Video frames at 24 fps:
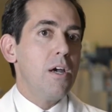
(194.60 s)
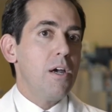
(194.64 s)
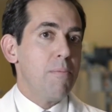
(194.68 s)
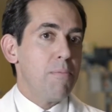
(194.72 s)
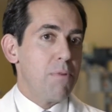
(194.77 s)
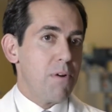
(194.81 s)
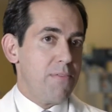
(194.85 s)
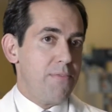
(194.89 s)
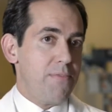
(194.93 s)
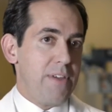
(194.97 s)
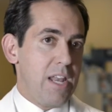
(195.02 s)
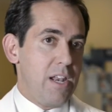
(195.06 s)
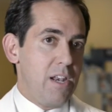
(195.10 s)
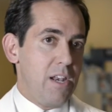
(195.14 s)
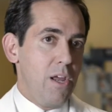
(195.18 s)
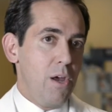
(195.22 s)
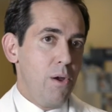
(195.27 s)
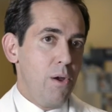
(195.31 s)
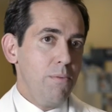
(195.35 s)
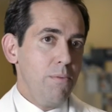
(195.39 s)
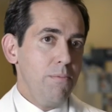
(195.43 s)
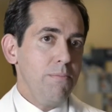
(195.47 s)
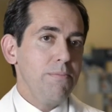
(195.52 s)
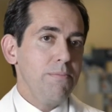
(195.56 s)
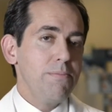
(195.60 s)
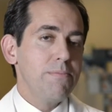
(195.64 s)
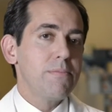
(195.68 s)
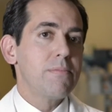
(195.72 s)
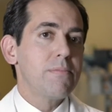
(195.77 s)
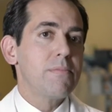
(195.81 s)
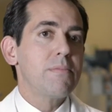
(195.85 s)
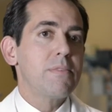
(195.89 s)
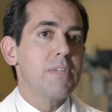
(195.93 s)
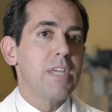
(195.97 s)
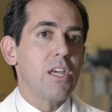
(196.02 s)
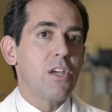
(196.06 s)
Pirfenidone
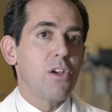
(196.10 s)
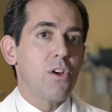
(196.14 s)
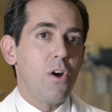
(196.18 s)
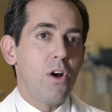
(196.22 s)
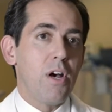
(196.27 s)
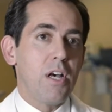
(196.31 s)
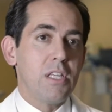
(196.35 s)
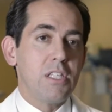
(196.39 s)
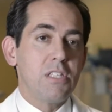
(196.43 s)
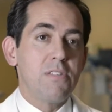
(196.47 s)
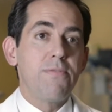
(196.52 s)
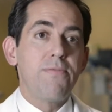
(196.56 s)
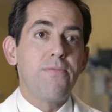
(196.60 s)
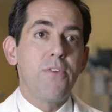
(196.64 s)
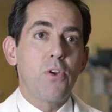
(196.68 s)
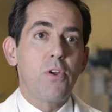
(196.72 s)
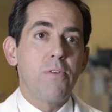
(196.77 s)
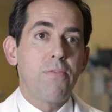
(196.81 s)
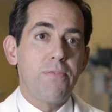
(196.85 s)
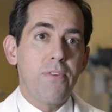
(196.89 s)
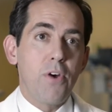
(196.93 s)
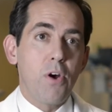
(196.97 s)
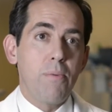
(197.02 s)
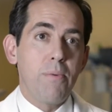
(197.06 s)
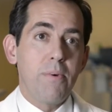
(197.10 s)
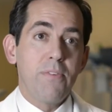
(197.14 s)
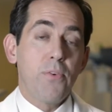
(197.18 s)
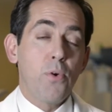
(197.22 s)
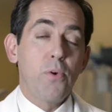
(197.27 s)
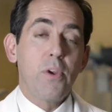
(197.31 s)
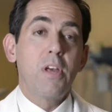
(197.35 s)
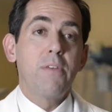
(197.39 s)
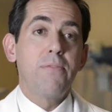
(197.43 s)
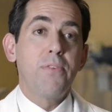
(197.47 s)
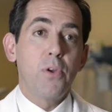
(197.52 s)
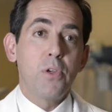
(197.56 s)
can cause
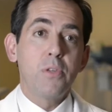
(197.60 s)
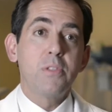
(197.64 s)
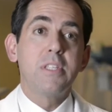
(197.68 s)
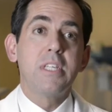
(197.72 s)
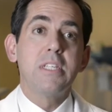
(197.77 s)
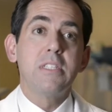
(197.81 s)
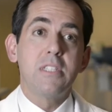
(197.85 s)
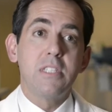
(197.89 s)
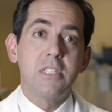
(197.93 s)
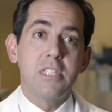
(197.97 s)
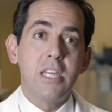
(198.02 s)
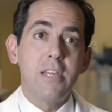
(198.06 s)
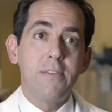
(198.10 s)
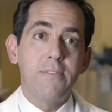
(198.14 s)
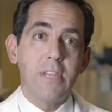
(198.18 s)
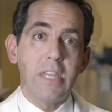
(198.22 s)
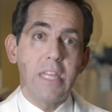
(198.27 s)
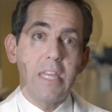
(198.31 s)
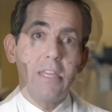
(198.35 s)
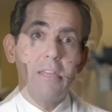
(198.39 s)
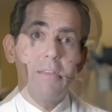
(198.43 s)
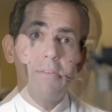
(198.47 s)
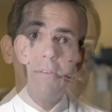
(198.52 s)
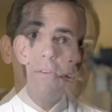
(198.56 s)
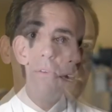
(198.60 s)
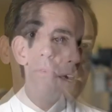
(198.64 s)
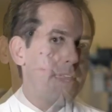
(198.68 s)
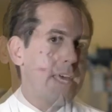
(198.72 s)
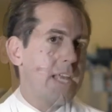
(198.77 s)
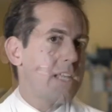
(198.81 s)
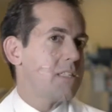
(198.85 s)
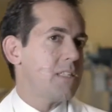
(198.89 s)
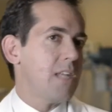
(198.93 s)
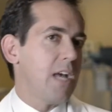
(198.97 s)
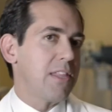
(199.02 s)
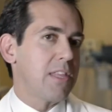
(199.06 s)
photosensitivity. That
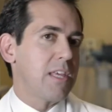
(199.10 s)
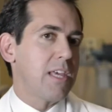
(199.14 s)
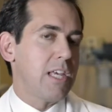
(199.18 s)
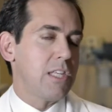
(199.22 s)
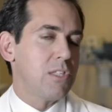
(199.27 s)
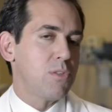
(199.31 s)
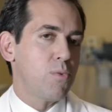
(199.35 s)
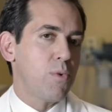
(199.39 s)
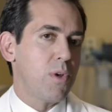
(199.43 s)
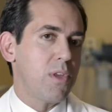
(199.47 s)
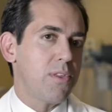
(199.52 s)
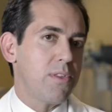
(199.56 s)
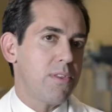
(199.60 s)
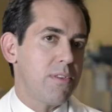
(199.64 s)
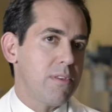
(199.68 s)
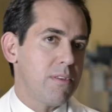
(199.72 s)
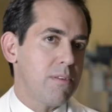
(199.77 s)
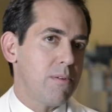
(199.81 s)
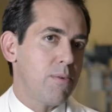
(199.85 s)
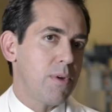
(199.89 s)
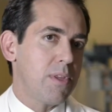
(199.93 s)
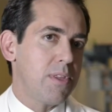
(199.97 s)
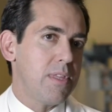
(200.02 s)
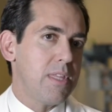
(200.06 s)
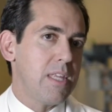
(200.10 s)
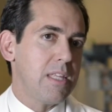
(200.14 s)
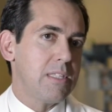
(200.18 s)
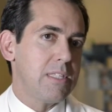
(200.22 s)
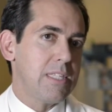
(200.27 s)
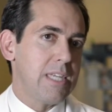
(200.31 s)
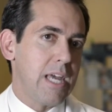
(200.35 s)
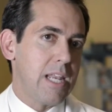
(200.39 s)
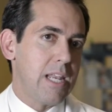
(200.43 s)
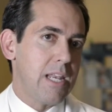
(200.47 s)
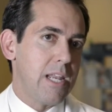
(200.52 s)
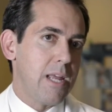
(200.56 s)
is not the case with
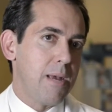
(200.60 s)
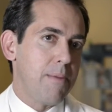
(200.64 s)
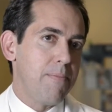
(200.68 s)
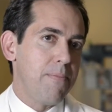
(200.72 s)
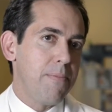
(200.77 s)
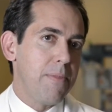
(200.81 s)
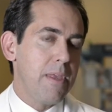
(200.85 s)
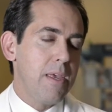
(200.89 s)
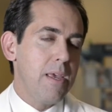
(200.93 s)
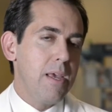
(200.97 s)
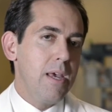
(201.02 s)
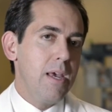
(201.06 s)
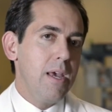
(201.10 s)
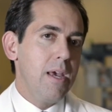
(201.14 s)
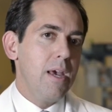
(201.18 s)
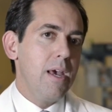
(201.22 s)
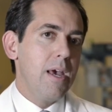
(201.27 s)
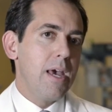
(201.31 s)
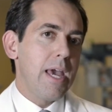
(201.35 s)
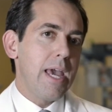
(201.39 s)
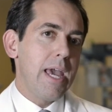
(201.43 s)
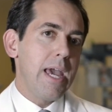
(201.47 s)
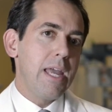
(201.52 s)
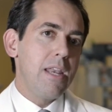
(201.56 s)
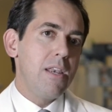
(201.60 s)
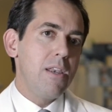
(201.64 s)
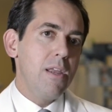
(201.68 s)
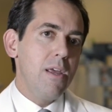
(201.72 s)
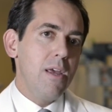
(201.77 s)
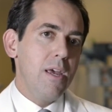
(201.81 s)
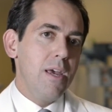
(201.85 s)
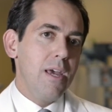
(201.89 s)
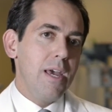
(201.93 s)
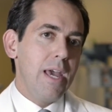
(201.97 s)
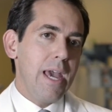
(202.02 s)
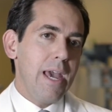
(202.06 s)
nintedanib. And
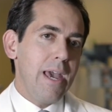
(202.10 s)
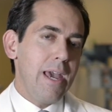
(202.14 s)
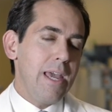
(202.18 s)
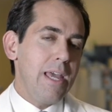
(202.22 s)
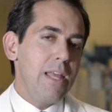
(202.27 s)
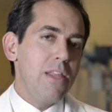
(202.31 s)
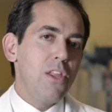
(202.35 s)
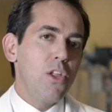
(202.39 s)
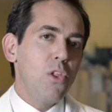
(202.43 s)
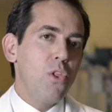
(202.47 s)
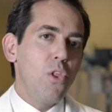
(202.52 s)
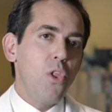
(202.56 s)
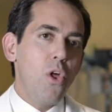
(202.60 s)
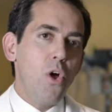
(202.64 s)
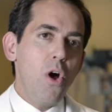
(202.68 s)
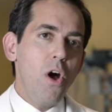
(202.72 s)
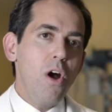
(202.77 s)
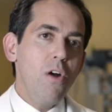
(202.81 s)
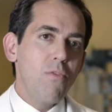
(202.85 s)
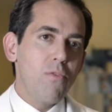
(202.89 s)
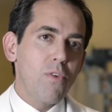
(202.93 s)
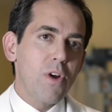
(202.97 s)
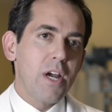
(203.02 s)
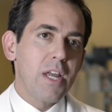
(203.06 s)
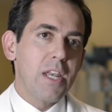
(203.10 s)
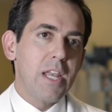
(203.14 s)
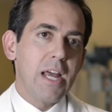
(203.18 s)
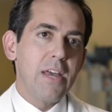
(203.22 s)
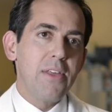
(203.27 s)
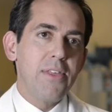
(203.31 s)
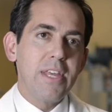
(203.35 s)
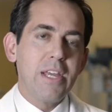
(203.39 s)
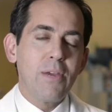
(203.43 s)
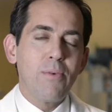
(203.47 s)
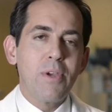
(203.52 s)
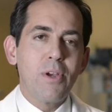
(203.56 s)
in the long run, I
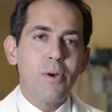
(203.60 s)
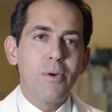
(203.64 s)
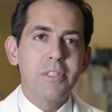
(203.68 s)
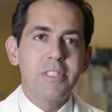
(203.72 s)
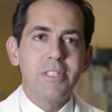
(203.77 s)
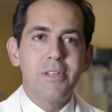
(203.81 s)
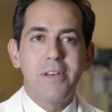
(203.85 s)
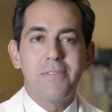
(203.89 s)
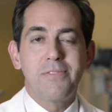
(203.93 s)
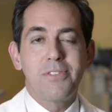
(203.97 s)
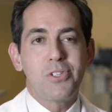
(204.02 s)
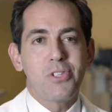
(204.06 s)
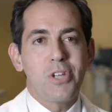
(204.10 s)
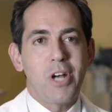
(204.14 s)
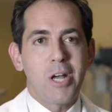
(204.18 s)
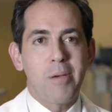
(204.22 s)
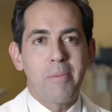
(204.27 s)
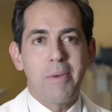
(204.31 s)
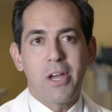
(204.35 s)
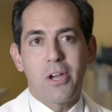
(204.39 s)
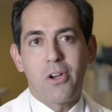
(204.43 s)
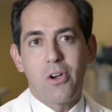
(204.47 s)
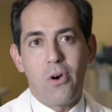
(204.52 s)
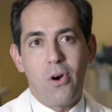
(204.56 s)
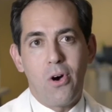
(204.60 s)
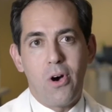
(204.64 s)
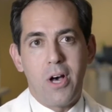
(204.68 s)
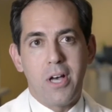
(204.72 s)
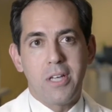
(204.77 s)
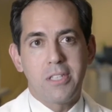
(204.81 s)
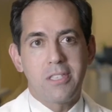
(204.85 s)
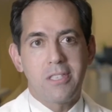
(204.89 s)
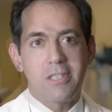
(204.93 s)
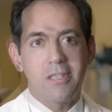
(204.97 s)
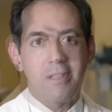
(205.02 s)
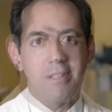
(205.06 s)
think we always have to talk about
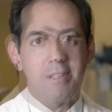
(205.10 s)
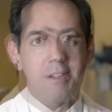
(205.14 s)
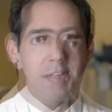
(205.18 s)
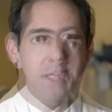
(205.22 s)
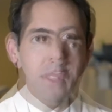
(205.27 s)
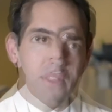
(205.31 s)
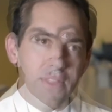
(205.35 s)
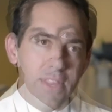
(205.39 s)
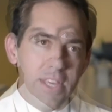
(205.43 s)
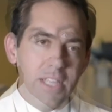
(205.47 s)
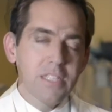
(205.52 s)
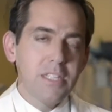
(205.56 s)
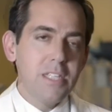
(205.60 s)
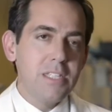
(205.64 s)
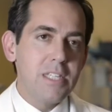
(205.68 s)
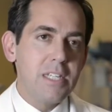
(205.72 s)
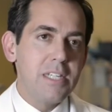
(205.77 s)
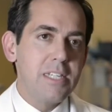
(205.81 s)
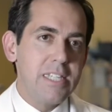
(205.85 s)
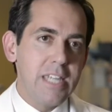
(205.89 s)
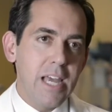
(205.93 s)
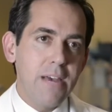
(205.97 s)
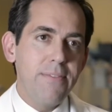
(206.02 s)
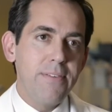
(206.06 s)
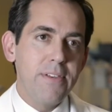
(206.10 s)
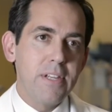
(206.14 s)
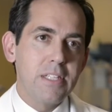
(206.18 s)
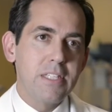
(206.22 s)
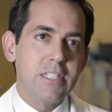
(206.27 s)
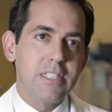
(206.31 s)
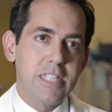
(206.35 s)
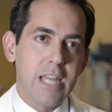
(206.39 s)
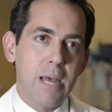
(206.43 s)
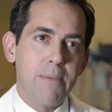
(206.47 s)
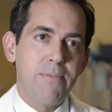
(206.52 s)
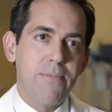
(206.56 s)
cost. This is a definite
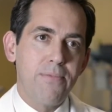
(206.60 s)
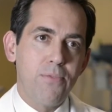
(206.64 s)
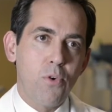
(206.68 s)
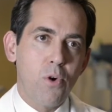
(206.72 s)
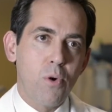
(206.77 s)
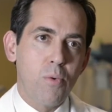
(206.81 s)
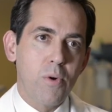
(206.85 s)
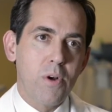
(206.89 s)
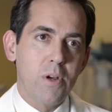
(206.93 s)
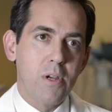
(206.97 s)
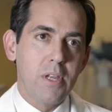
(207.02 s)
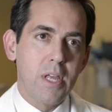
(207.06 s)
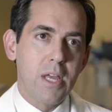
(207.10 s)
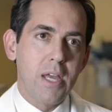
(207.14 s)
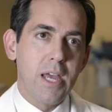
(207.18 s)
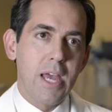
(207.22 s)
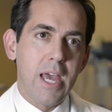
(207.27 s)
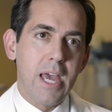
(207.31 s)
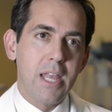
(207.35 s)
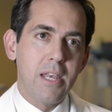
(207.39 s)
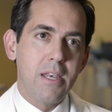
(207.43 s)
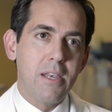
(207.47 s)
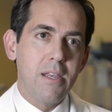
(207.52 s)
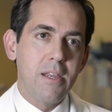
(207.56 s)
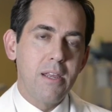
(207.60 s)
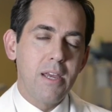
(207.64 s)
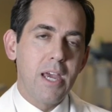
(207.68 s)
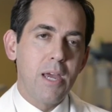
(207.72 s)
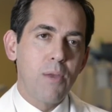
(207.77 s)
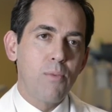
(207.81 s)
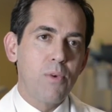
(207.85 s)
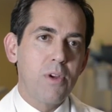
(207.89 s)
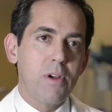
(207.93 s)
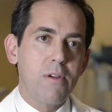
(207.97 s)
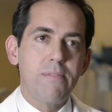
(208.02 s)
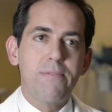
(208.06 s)
step forward, and
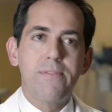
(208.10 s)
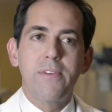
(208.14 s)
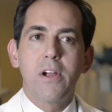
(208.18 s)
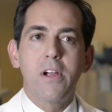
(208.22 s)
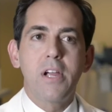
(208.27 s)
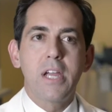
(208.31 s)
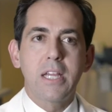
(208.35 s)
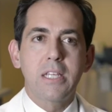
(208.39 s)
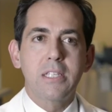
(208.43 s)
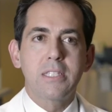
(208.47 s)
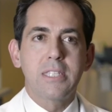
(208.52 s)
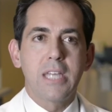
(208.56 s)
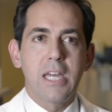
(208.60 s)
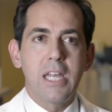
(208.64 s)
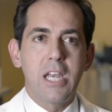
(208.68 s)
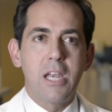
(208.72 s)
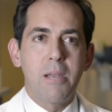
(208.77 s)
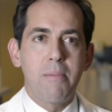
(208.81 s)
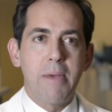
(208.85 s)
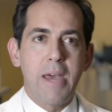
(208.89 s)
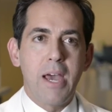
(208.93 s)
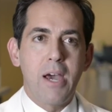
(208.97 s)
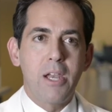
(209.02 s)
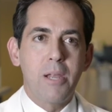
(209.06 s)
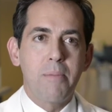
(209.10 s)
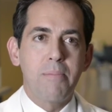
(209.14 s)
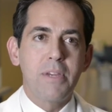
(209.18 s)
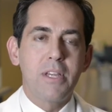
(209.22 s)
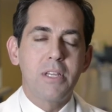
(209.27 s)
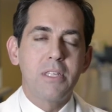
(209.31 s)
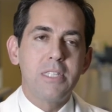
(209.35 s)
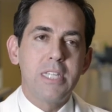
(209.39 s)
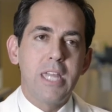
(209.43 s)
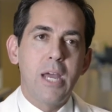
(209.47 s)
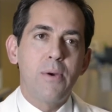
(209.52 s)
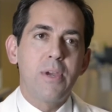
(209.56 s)
we are very excited about it
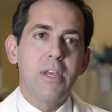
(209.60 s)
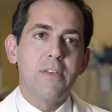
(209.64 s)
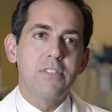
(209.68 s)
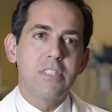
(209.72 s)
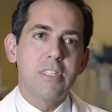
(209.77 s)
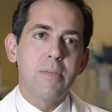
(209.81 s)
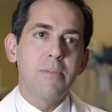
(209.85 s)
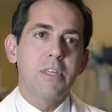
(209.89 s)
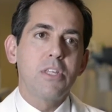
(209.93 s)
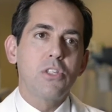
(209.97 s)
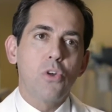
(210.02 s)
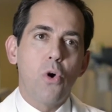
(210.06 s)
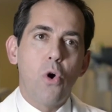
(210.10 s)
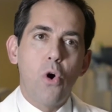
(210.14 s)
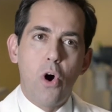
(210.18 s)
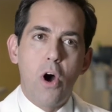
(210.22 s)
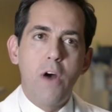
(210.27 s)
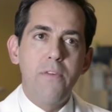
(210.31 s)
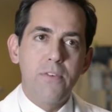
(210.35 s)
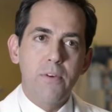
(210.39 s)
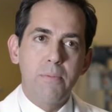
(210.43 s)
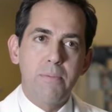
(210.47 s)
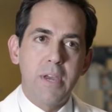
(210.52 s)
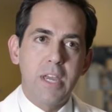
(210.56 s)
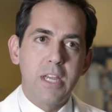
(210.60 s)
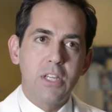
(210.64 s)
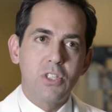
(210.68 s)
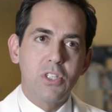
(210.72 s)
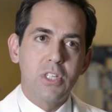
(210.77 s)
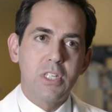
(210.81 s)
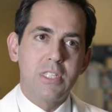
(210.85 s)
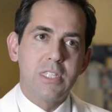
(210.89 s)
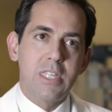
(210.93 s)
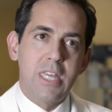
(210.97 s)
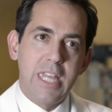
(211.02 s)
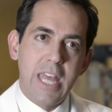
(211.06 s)
because now we have something to offer
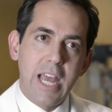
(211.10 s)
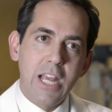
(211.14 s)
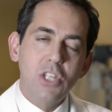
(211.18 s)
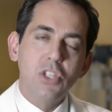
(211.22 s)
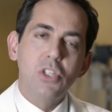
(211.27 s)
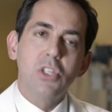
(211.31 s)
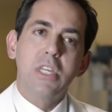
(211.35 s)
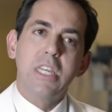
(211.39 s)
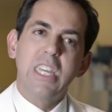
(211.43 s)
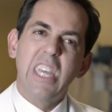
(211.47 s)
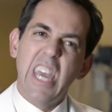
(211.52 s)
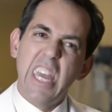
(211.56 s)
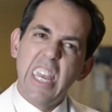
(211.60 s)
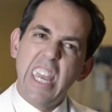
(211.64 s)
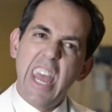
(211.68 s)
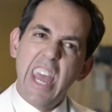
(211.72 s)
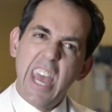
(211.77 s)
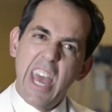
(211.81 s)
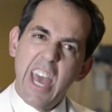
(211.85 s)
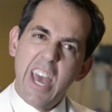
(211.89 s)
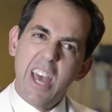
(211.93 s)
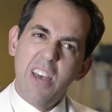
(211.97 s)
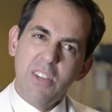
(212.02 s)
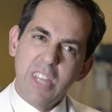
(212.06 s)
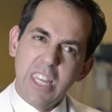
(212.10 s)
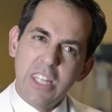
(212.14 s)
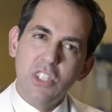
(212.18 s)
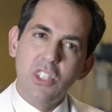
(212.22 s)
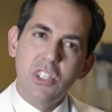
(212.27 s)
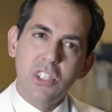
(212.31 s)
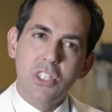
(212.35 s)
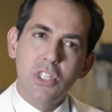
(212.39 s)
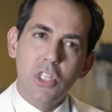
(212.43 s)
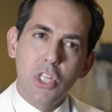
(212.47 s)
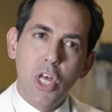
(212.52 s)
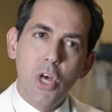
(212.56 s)
patients that actually can
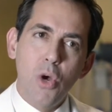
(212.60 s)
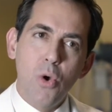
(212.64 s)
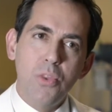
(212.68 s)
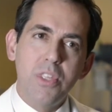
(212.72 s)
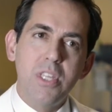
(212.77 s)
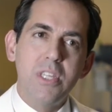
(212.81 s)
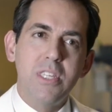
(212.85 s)
slow the